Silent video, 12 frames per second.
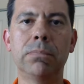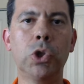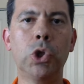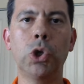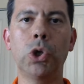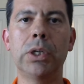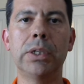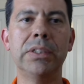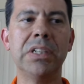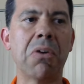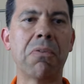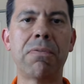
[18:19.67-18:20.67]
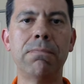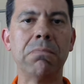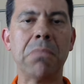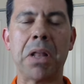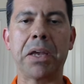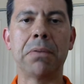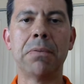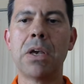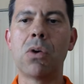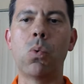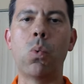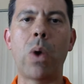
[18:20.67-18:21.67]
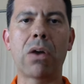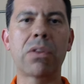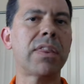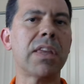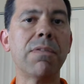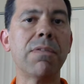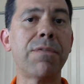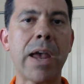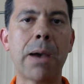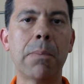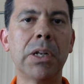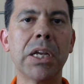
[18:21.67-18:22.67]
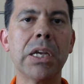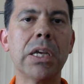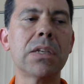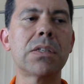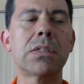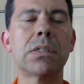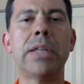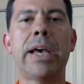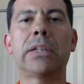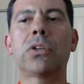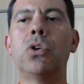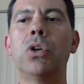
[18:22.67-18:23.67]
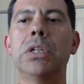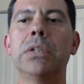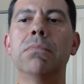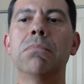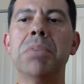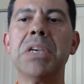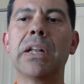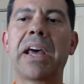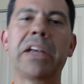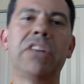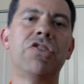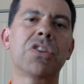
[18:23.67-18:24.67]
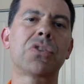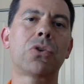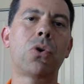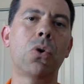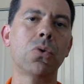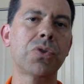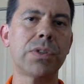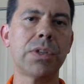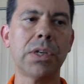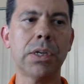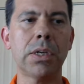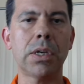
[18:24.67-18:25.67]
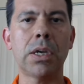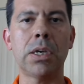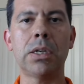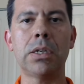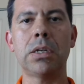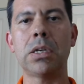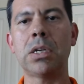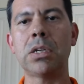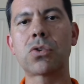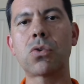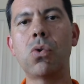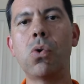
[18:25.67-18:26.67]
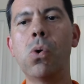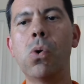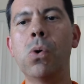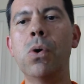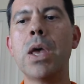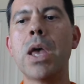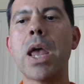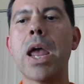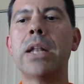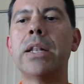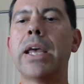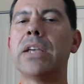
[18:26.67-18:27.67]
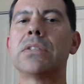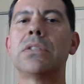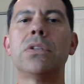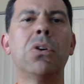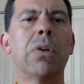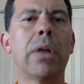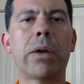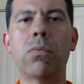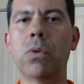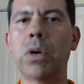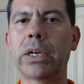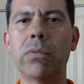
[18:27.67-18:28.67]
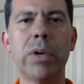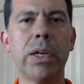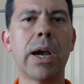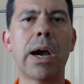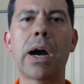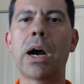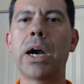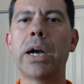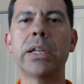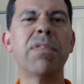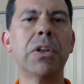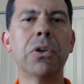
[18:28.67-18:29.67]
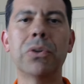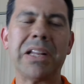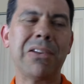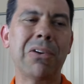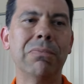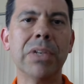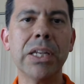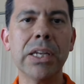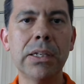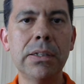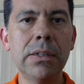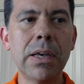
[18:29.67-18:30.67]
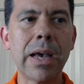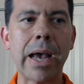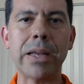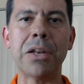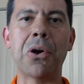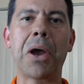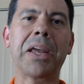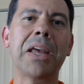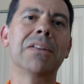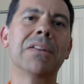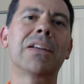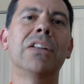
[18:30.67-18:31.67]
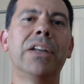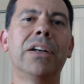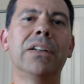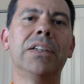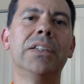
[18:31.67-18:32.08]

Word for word: good you know like wealthy families that could be like just coasting in in school and they still like work really hard even though they don't need uh, you know i can clearly